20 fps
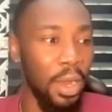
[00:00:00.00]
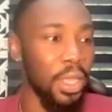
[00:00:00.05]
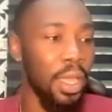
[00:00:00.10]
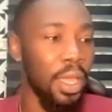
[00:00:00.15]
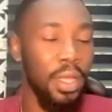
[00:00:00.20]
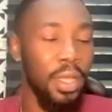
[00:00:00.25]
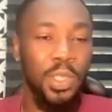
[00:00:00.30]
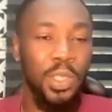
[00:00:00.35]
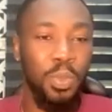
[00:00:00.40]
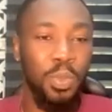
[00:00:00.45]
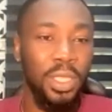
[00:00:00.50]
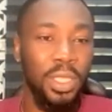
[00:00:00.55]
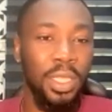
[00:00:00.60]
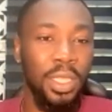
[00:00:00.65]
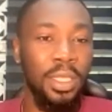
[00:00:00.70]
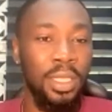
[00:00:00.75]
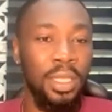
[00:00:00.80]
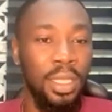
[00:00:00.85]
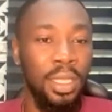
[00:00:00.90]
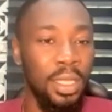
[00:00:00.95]
Hey, this person
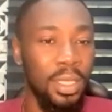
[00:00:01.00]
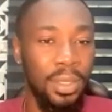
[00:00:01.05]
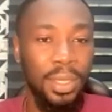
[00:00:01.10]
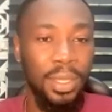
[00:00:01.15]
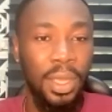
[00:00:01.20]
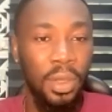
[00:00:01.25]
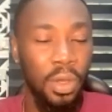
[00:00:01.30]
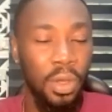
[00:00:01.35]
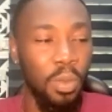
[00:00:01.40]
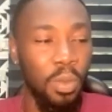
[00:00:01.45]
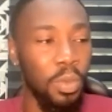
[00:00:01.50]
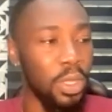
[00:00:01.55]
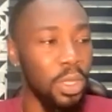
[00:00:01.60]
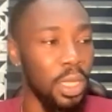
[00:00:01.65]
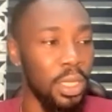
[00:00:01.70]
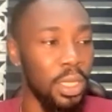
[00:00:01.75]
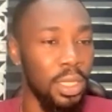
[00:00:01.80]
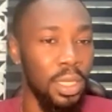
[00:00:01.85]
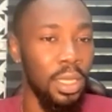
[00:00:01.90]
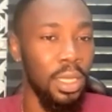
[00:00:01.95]
did this in a
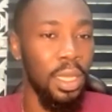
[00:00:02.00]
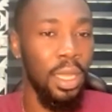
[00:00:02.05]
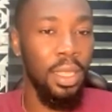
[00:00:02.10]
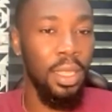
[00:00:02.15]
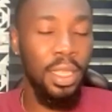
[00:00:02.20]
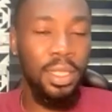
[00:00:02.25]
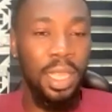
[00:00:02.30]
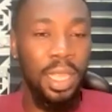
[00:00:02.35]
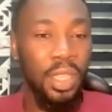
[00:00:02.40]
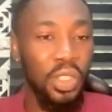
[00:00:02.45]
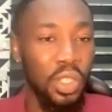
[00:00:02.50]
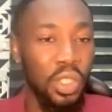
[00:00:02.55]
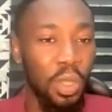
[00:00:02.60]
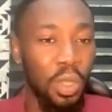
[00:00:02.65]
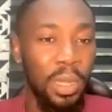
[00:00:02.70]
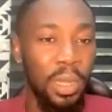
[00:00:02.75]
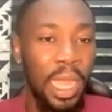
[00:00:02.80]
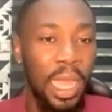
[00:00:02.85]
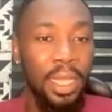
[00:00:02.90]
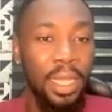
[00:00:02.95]
community. These are some
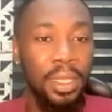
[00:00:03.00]
like